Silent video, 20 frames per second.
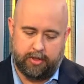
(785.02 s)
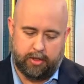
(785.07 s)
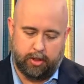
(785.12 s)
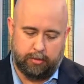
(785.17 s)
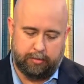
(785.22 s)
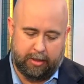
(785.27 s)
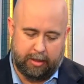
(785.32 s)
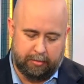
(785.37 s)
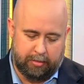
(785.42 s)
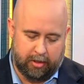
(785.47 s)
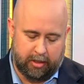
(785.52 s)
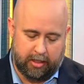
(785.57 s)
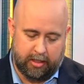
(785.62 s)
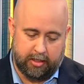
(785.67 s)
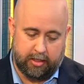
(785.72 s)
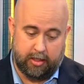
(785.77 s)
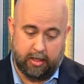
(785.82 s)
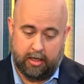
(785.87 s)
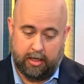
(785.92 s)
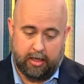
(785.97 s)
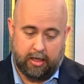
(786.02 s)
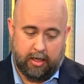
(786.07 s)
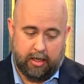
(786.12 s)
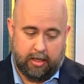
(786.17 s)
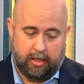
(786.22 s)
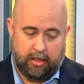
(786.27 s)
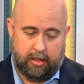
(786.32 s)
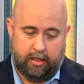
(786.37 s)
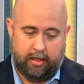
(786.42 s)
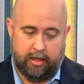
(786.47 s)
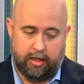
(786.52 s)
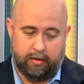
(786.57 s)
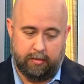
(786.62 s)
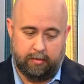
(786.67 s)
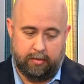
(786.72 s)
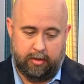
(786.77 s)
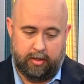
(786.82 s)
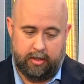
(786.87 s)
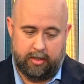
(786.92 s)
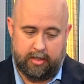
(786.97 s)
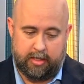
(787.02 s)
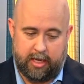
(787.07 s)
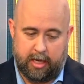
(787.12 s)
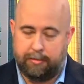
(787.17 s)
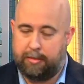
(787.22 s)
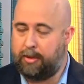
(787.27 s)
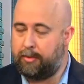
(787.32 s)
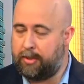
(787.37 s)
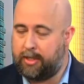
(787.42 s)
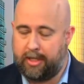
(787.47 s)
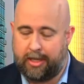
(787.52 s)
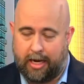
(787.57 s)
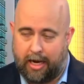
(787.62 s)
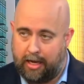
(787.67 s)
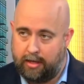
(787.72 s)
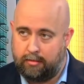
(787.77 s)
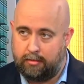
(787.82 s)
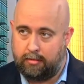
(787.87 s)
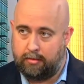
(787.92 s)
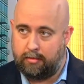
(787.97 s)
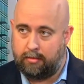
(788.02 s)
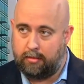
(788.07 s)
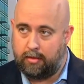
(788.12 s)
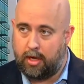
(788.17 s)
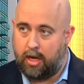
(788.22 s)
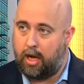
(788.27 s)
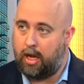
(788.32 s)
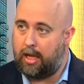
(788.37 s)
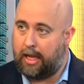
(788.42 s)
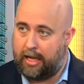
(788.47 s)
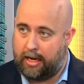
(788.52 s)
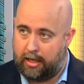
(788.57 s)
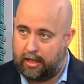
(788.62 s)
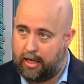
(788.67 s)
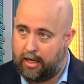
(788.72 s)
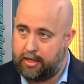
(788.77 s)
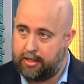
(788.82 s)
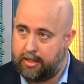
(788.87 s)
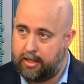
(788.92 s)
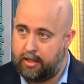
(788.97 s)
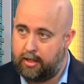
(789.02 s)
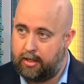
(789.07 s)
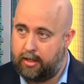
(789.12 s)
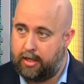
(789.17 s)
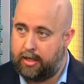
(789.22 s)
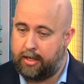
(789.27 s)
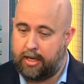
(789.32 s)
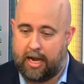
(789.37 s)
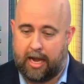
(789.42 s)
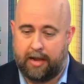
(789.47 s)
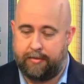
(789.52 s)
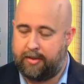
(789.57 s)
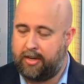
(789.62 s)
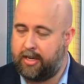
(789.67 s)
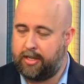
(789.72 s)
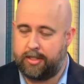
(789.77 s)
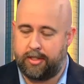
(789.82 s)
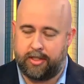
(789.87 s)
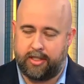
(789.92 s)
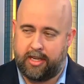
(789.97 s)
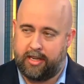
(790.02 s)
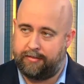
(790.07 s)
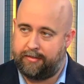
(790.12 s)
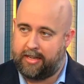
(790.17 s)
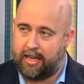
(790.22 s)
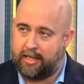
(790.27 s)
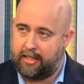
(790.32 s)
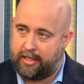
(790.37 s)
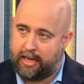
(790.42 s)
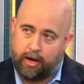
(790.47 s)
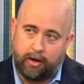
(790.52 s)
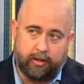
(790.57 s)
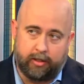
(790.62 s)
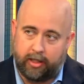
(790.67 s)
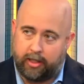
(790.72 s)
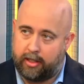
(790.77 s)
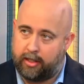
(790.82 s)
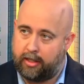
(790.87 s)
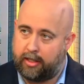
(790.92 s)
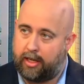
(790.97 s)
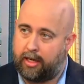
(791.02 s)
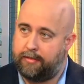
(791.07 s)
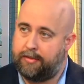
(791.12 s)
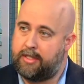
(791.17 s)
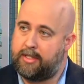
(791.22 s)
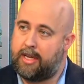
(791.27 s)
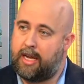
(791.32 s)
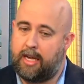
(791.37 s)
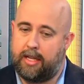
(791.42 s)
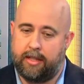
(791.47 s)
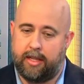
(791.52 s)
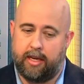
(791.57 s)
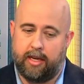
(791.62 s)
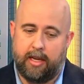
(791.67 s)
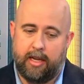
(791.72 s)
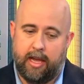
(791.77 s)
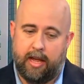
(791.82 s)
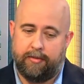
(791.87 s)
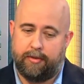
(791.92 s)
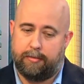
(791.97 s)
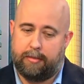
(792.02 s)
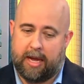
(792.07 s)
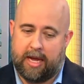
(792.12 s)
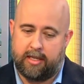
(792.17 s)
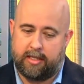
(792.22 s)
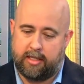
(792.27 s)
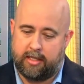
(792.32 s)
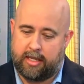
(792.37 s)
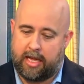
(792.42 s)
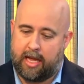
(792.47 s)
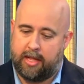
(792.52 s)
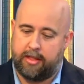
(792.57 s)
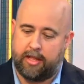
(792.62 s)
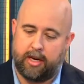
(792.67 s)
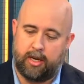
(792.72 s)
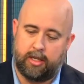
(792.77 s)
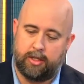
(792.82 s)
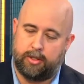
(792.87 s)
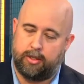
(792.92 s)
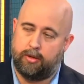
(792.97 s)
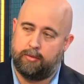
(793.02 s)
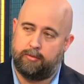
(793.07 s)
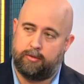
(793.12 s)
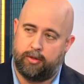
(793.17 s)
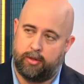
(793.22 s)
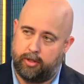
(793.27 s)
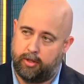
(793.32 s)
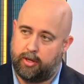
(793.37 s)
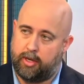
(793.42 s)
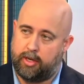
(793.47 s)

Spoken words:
told people is, send me what you got. I'll analyze it. And I have an initial sniff test calculator that I've designed that if it passes that, then I'll do a further